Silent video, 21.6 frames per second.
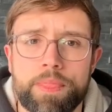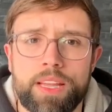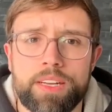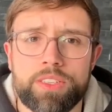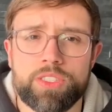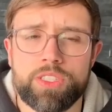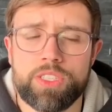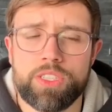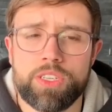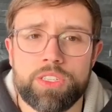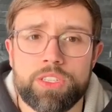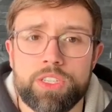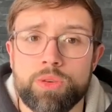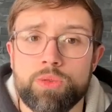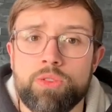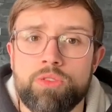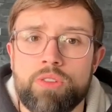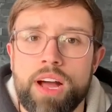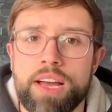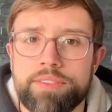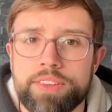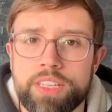to
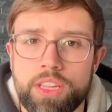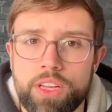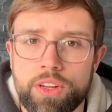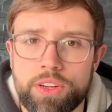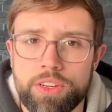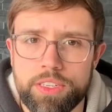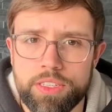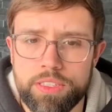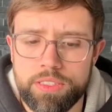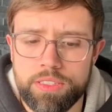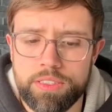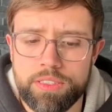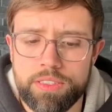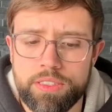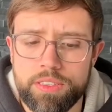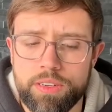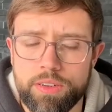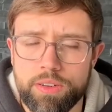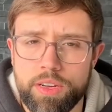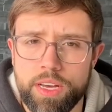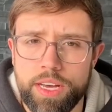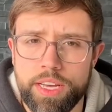arrive in London.
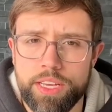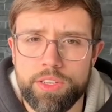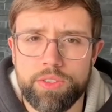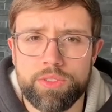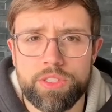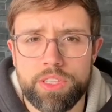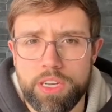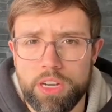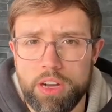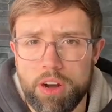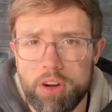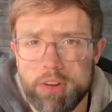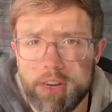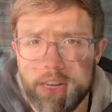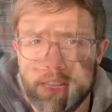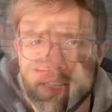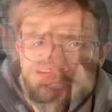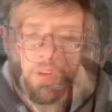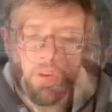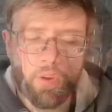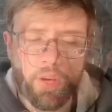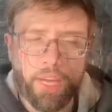Okay, using the car
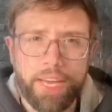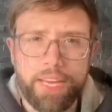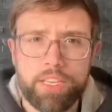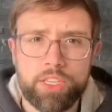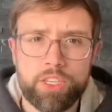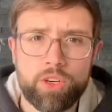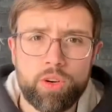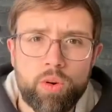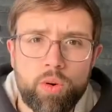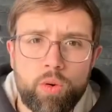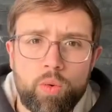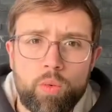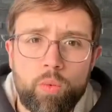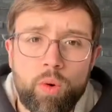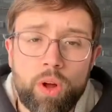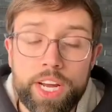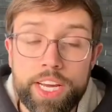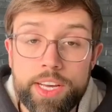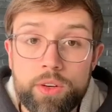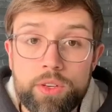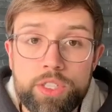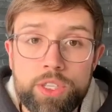analogy. Okay, so what
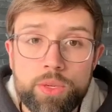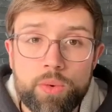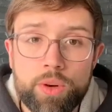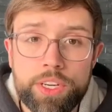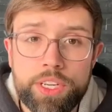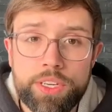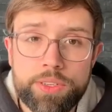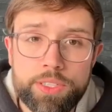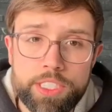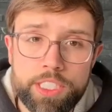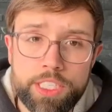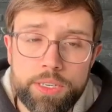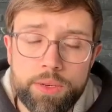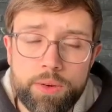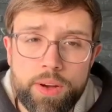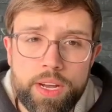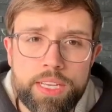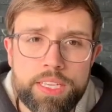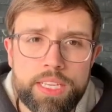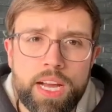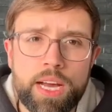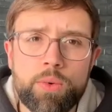I also want you to do
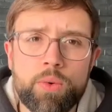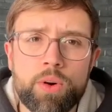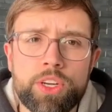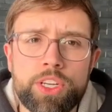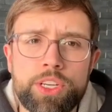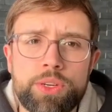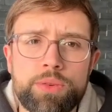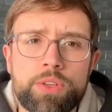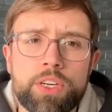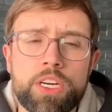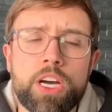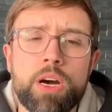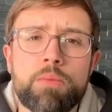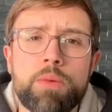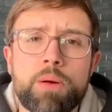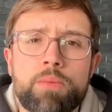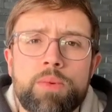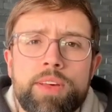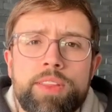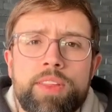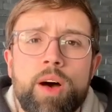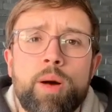is I want you to come up
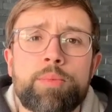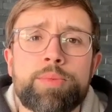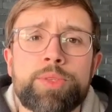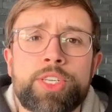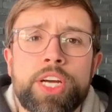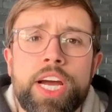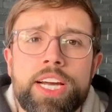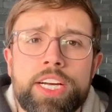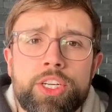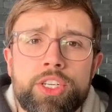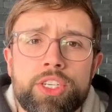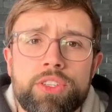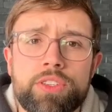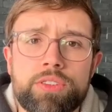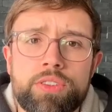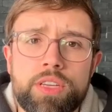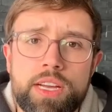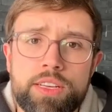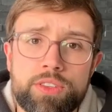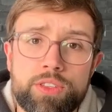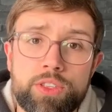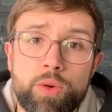with objections
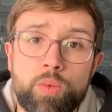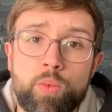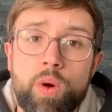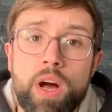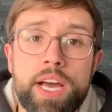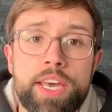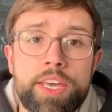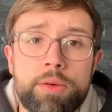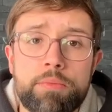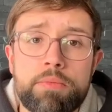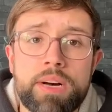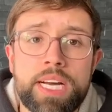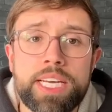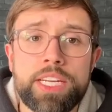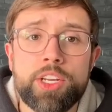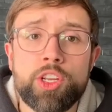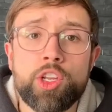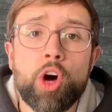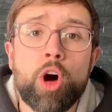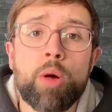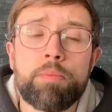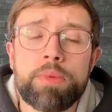as to why you might
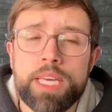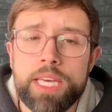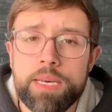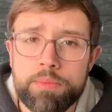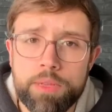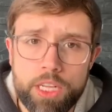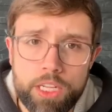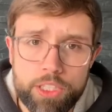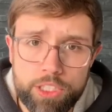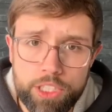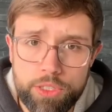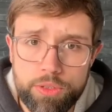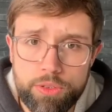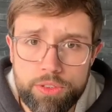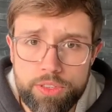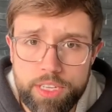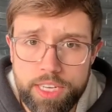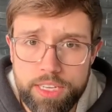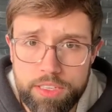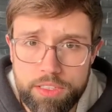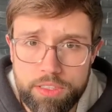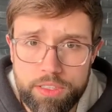not be able to do
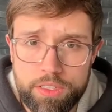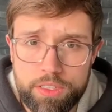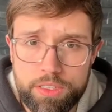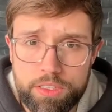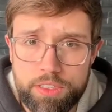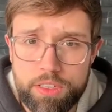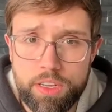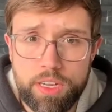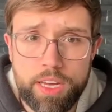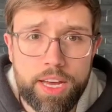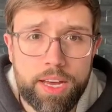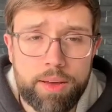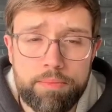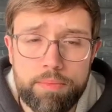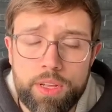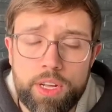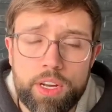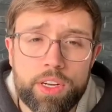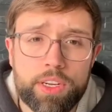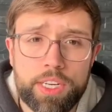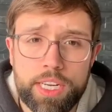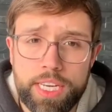things that
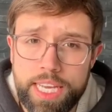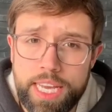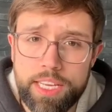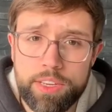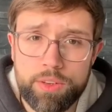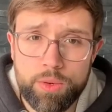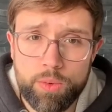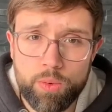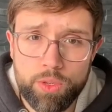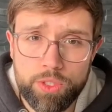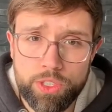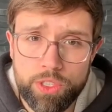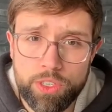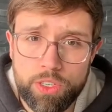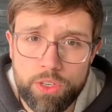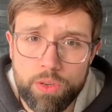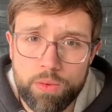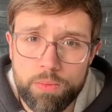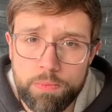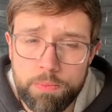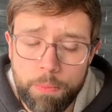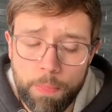are going to get you towards your
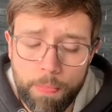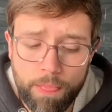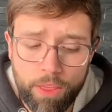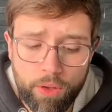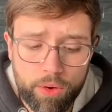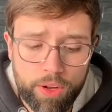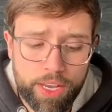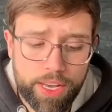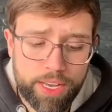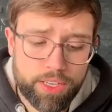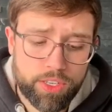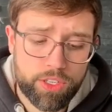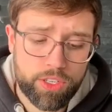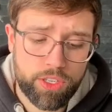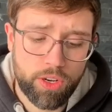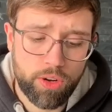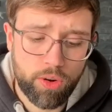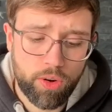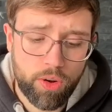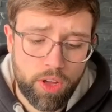goal. Okay, so